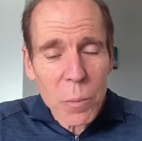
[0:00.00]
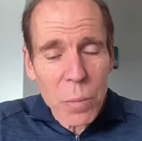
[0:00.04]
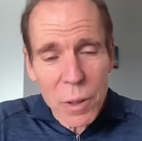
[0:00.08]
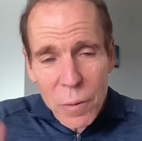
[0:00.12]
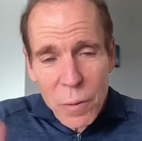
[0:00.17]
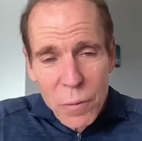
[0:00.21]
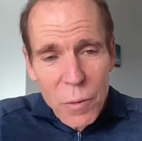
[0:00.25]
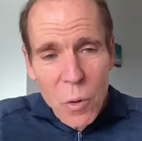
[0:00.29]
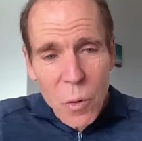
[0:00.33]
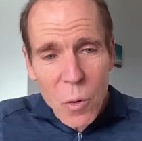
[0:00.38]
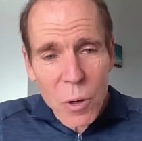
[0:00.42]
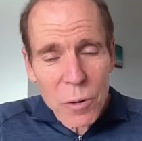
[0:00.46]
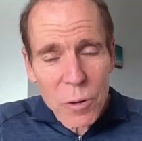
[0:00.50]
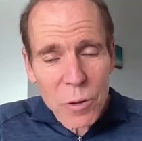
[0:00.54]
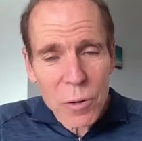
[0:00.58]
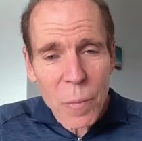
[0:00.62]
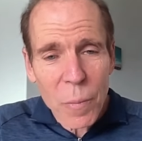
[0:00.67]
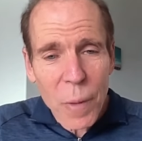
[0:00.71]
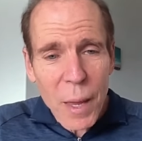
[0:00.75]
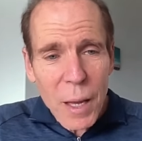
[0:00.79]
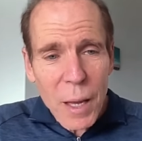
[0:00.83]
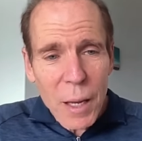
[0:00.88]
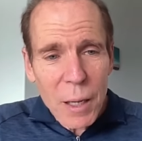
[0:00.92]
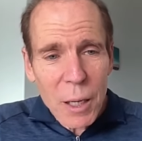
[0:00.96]
But of
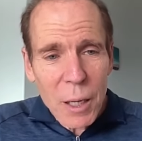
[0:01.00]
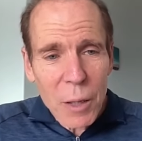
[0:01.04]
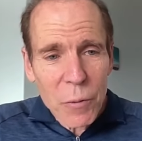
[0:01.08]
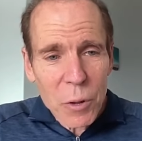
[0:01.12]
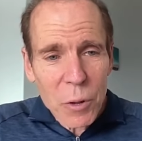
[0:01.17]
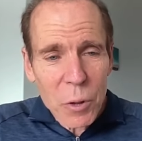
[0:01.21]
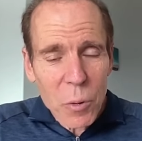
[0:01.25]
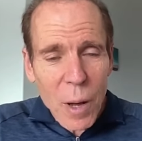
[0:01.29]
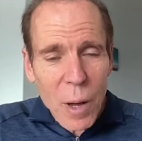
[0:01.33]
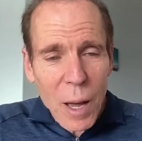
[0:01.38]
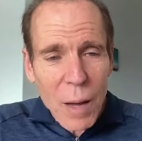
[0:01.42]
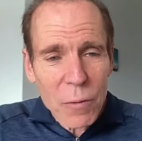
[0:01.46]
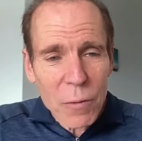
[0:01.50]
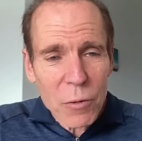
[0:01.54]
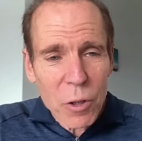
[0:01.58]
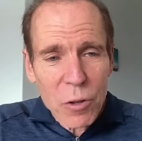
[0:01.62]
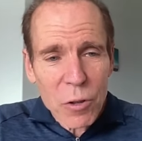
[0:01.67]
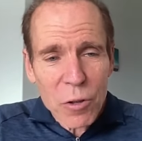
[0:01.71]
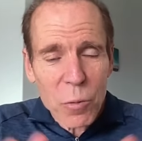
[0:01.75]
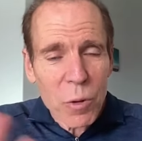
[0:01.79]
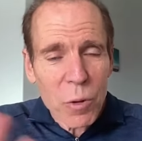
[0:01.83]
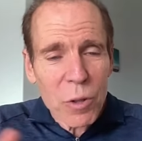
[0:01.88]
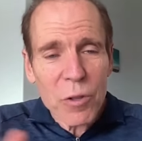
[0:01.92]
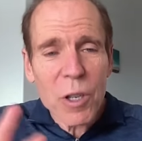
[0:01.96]
course, if you have
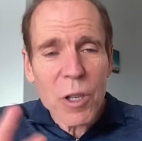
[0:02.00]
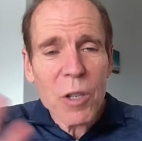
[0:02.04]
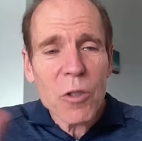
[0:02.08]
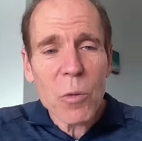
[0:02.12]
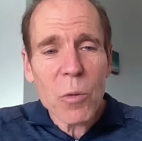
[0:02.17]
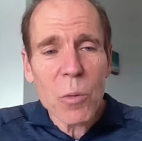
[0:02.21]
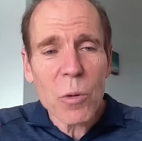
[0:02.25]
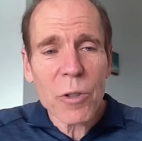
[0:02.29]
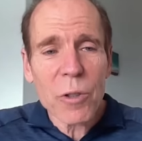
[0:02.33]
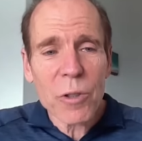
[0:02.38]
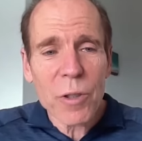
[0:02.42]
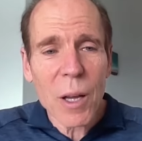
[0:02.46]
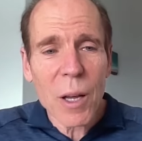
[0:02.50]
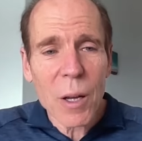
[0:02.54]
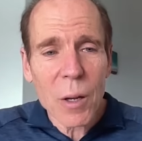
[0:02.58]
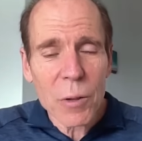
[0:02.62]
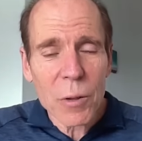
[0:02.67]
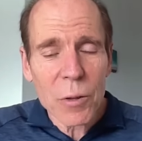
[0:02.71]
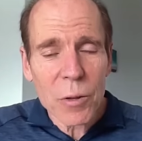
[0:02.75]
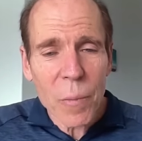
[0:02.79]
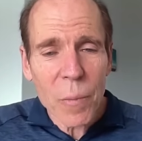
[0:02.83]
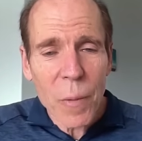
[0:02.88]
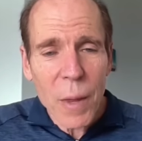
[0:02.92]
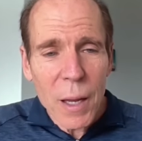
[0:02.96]
just residual
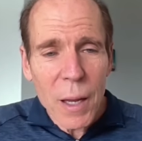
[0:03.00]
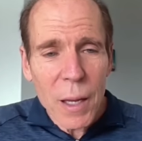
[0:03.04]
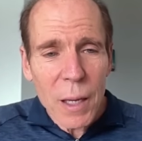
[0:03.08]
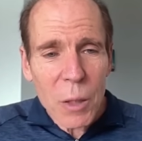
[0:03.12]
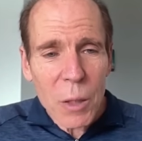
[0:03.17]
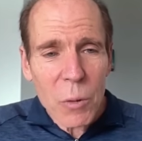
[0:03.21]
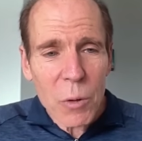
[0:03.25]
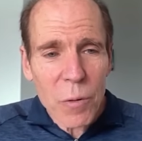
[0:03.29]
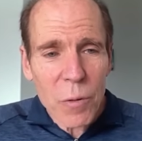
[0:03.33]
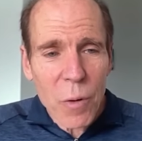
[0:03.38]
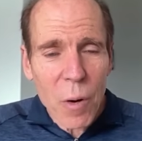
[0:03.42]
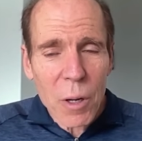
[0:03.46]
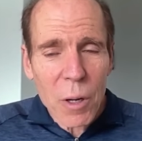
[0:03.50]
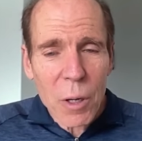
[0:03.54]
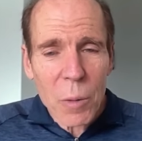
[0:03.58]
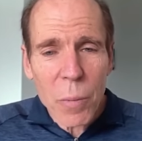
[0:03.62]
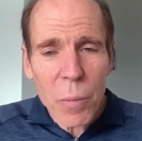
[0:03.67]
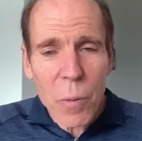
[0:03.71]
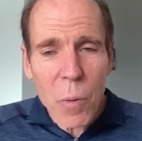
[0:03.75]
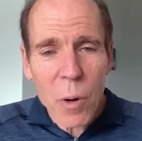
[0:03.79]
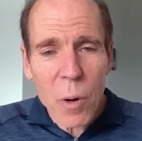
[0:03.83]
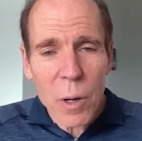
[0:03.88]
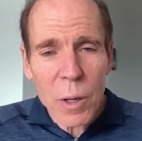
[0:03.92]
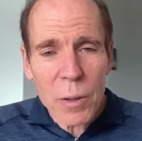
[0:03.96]
cells, it was very
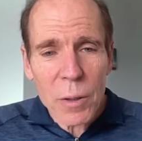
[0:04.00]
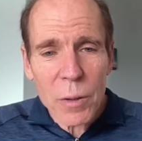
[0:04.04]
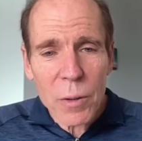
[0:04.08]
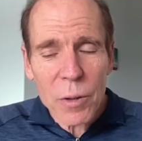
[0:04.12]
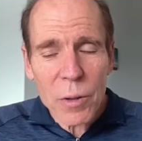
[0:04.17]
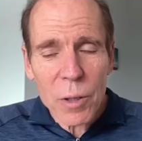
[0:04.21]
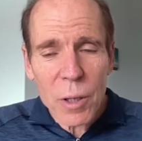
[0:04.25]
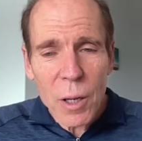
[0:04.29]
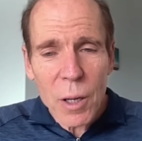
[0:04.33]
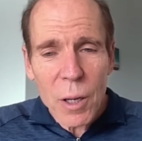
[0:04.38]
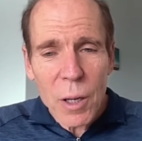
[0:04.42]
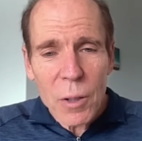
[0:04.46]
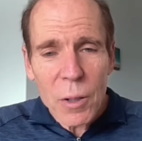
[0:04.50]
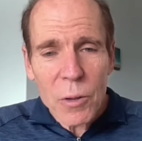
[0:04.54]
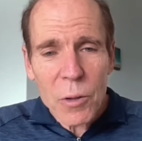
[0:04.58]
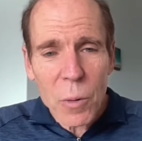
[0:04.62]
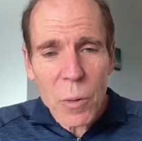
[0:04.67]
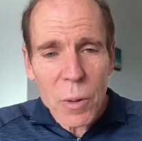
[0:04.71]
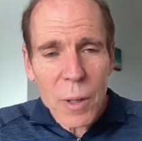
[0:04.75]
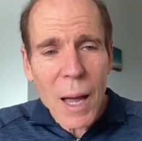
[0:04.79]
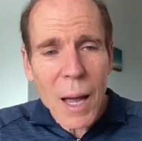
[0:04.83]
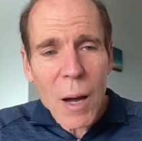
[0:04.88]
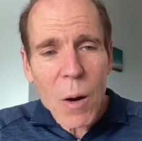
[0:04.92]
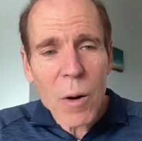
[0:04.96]
important to
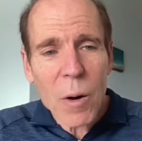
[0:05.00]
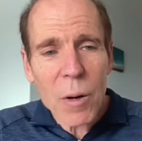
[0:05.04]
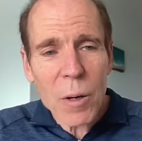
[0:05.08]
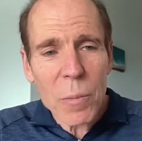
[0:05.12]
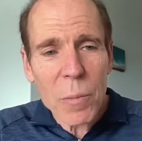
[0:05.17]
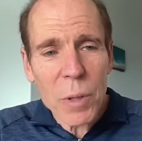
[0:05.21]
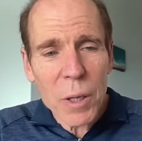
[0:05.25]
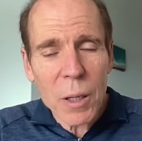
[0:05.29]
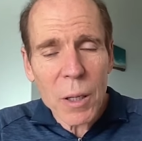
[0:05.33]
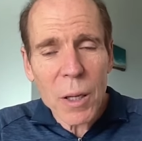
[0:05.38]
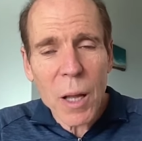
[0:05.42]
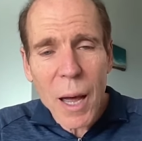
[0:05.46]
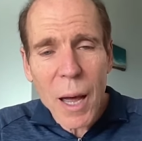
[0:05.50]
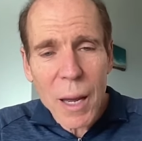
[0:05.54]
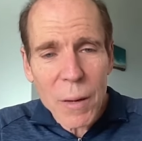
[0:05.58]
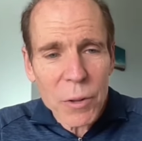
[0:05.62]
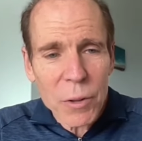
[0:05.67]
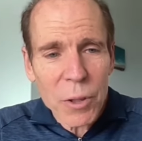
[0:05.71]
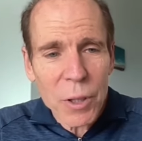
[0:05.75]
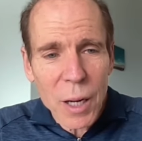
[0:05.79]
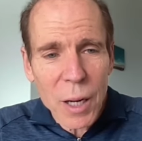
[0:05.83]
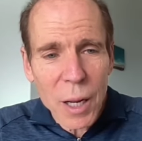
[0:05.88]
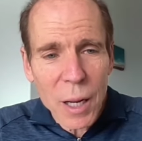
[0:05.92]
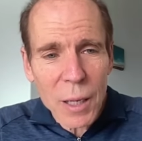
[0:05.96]
allow her to be alive
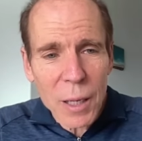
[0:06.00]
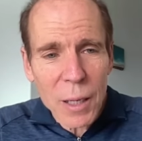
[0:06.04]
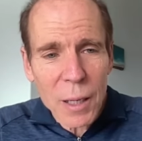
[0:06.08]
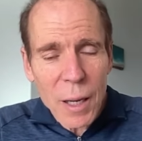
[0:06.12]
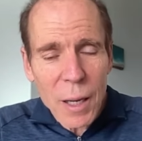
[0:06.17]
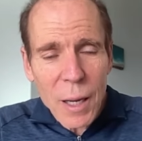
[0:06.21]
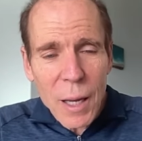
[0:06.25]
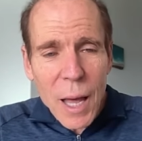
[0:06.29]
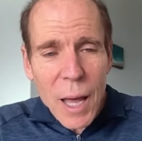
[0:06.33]
today.